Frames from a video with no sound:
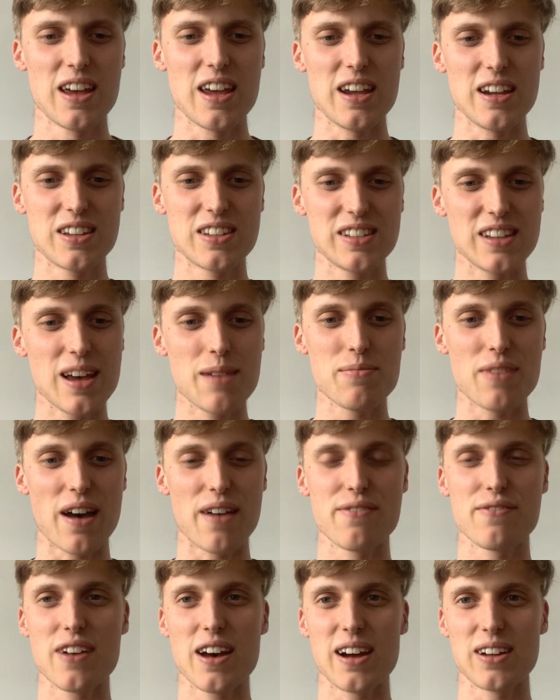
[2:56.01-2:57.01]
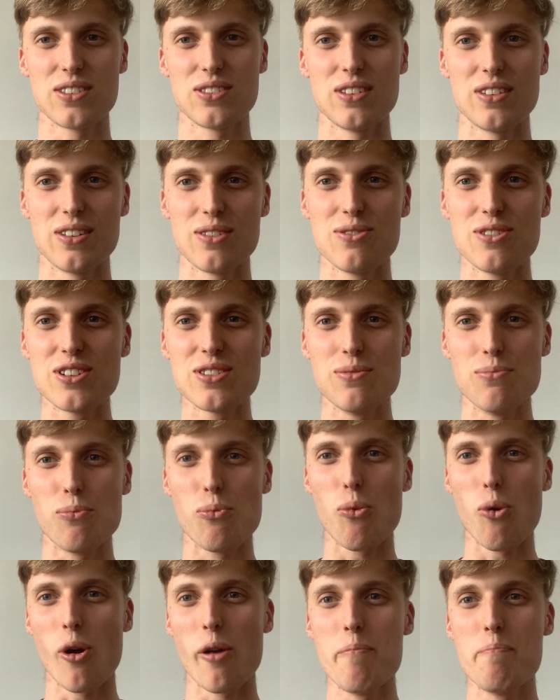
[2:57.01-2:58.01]
accept that fact that there isn't
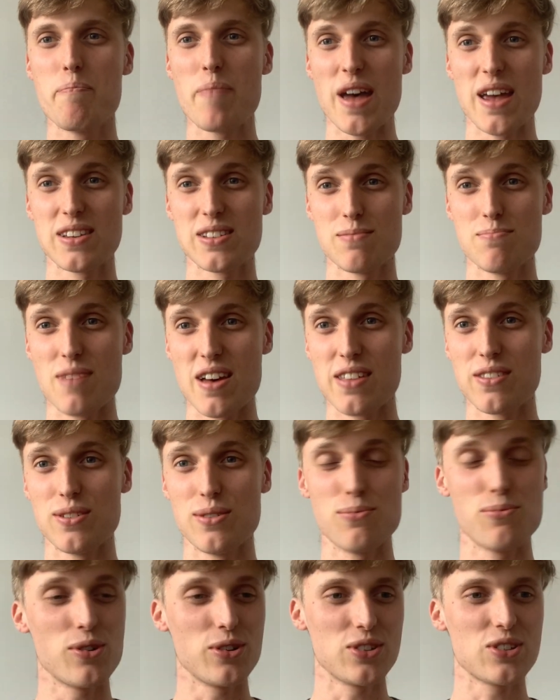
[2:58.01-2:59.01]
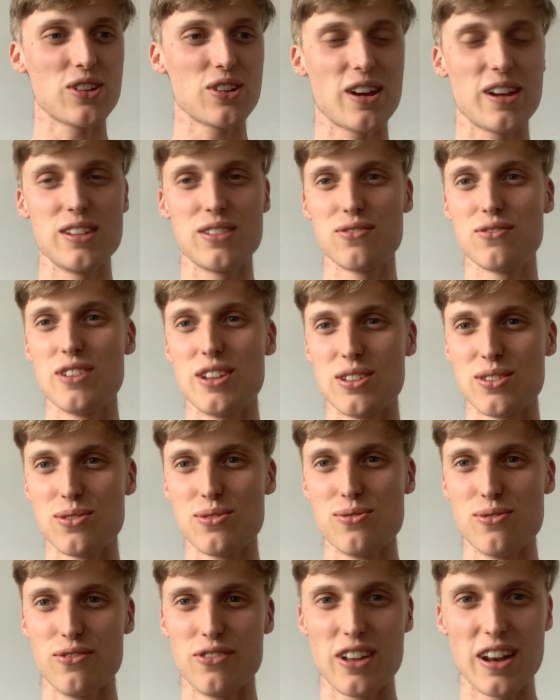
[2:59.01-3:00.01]
one best method, one size fits
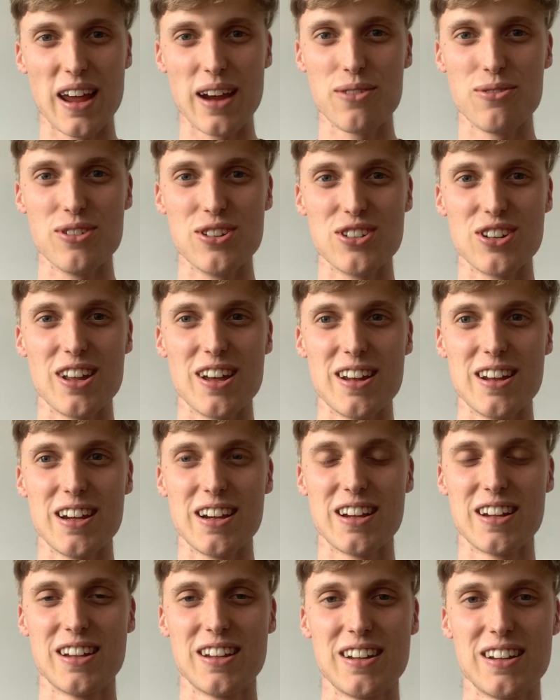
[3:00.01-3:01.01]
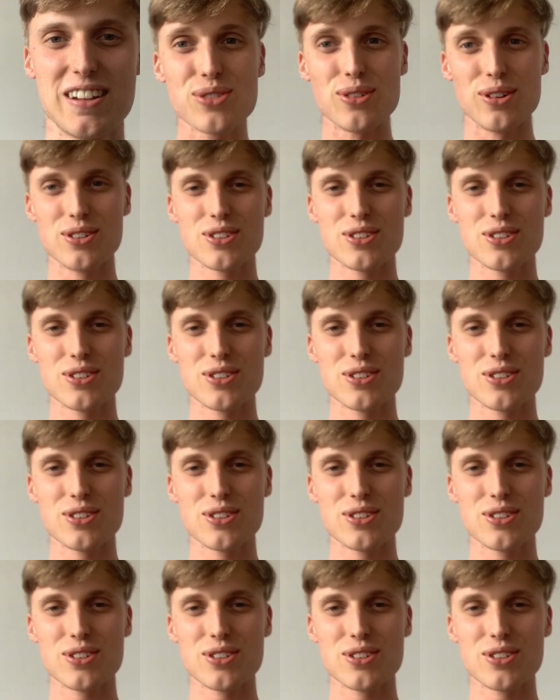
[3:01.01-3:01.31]
all for language learning. So